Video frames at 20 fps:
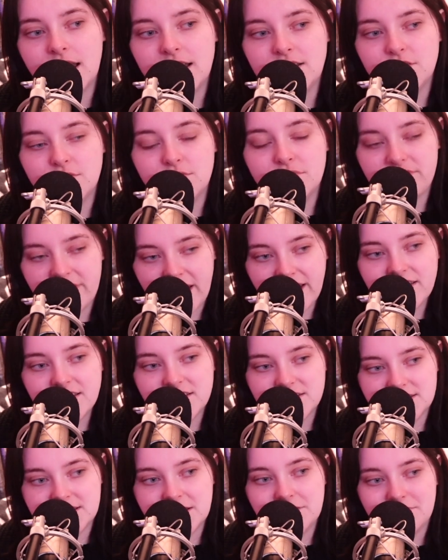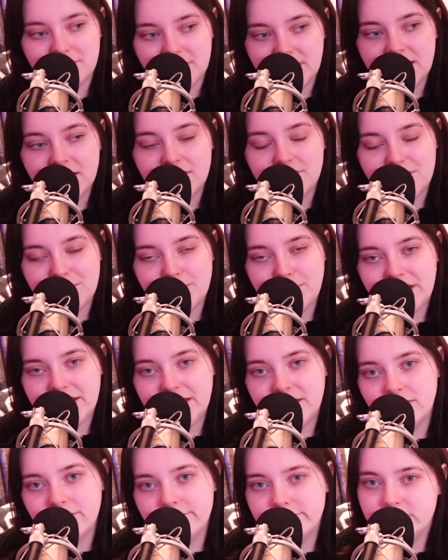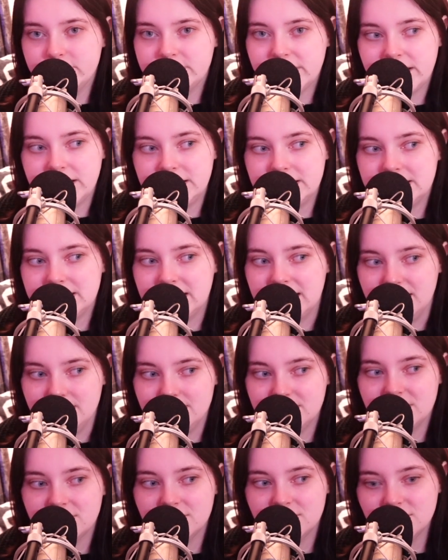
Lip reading: And you'll thank yourself later for making those tiny steps.